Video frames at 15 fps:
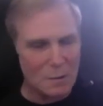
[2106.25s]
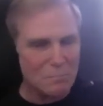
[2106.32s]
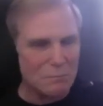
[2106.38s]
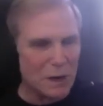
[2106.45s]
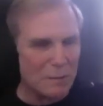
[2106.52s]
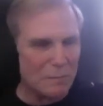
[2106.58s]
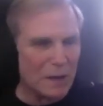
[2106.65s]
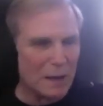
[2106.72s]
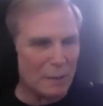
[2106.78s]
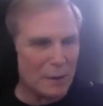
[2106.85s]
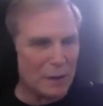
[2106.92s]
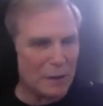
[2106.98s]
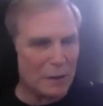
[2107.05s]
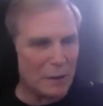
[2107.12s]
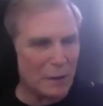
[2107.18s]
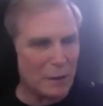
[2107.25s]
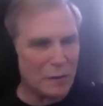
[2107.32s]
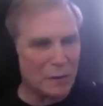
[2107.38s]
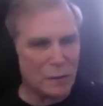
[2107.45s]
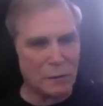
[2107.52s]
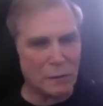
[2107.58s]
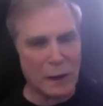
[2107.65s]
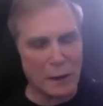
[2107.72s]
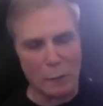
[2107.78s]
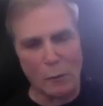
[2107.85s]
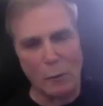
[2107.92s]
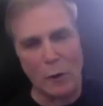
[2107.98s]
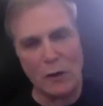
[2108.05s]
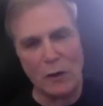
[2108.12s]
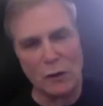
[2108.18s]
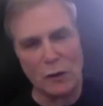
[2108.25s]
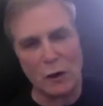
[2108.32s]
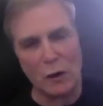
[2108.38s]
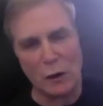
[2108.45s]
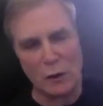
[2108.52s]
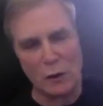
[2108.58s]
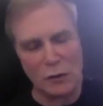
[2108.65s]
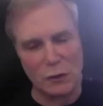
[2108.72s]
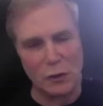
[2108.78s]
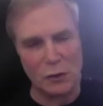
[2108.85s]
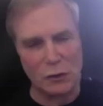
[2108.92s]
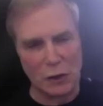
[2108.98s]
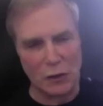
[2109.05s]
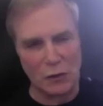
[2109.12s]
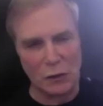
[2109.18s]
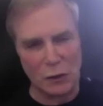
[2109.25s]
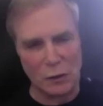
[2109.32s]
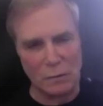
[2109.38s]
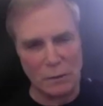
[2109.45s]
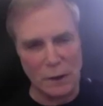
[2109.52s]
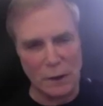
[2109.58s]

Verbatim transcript: But maybe there's like when we start our search engine,